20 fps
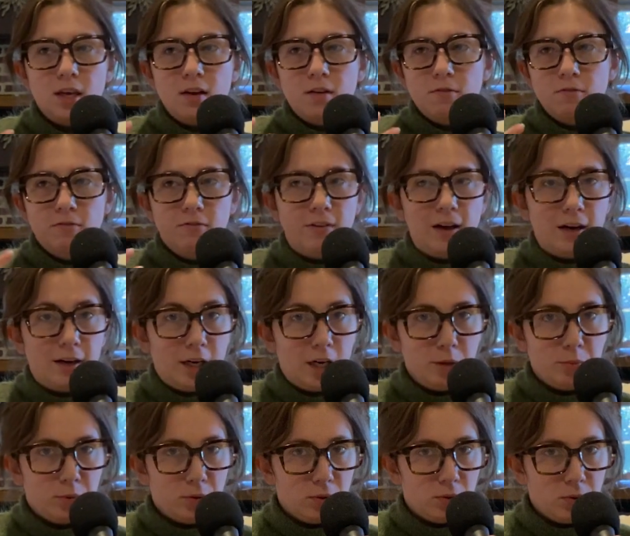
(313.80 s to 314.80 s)

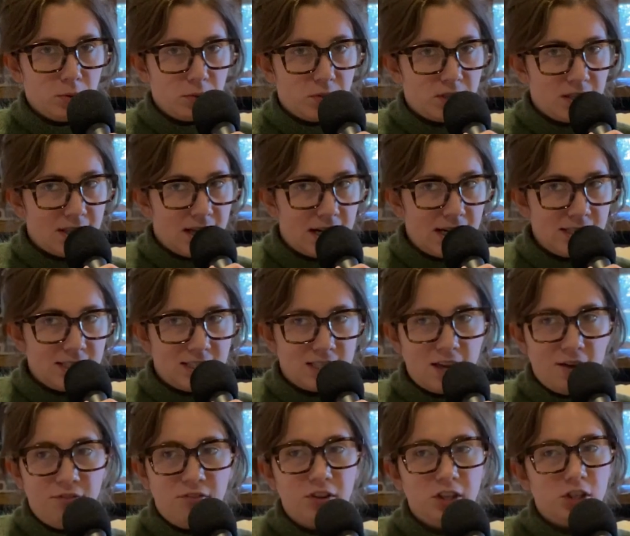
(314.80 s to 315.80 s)
variables, and that it's
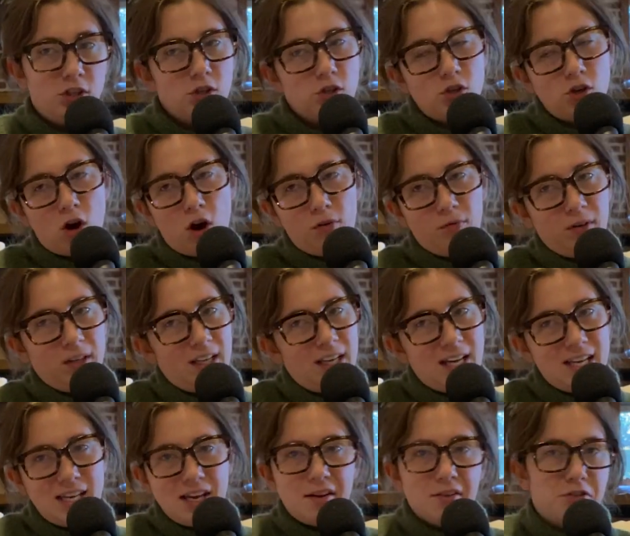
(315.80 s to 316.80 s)
definitely just not really a
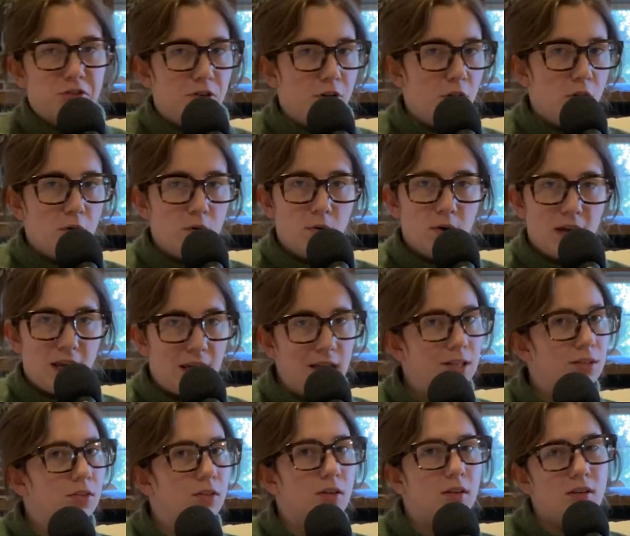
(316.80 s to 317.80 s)
yes or no
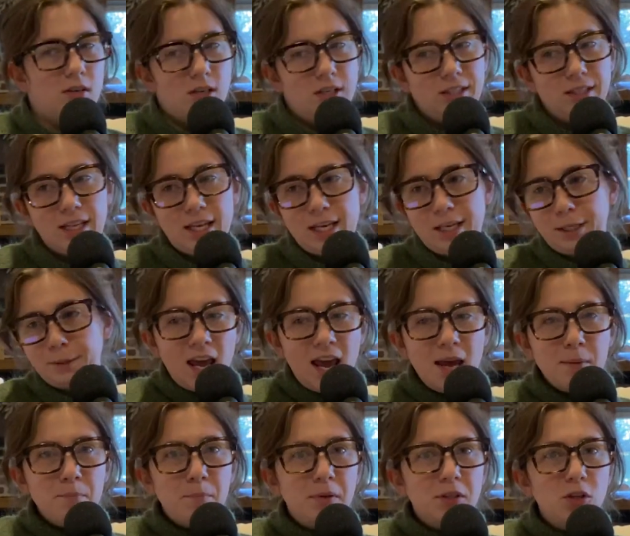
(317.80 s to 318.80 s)
answer. And like,
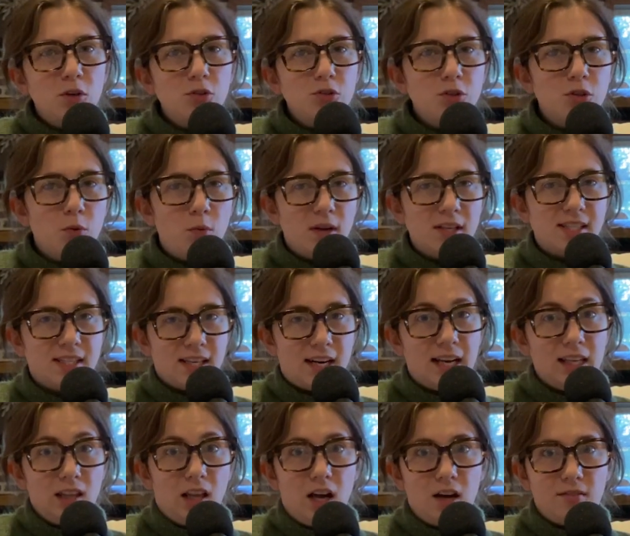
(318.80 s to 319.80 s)
and but those are the ones that
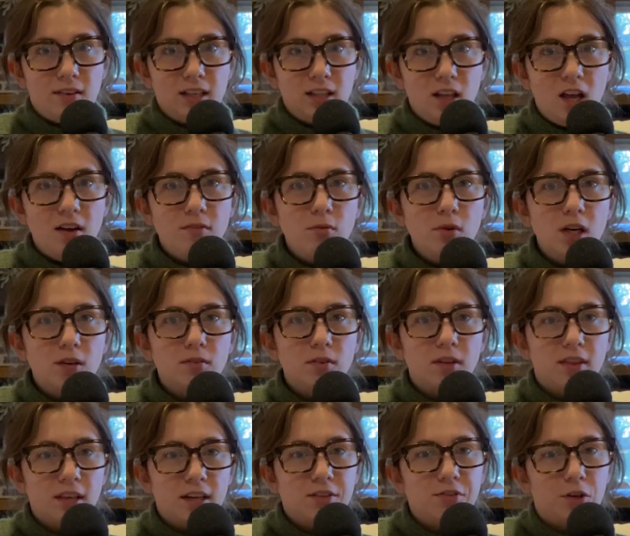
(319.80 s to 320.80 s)
I love. I love whenever
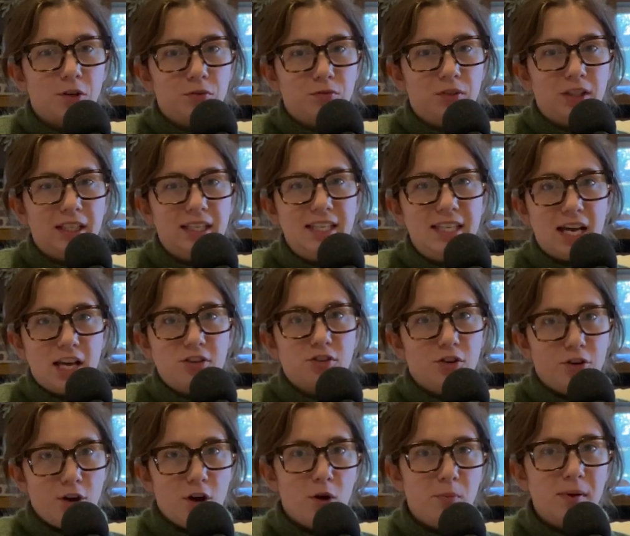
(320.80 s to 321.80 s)
things aren't really yes
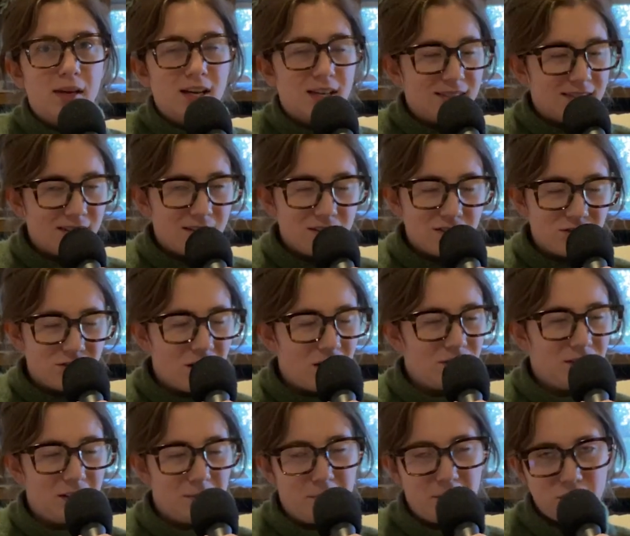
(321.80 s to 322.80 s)
or no, because then there's not
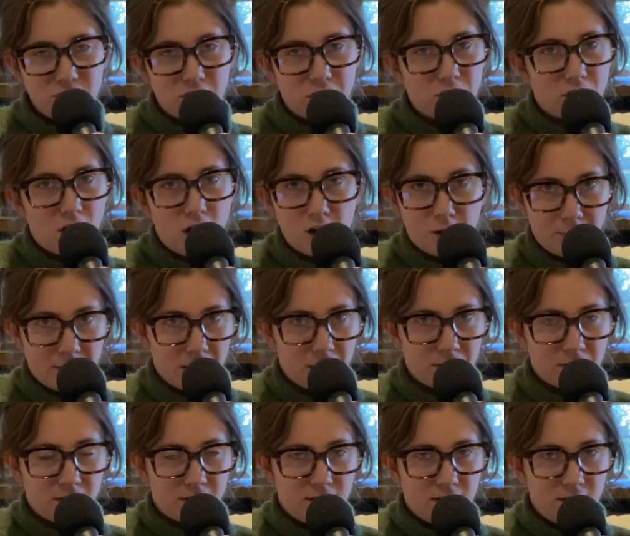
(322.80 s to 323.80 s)
really much to talk about.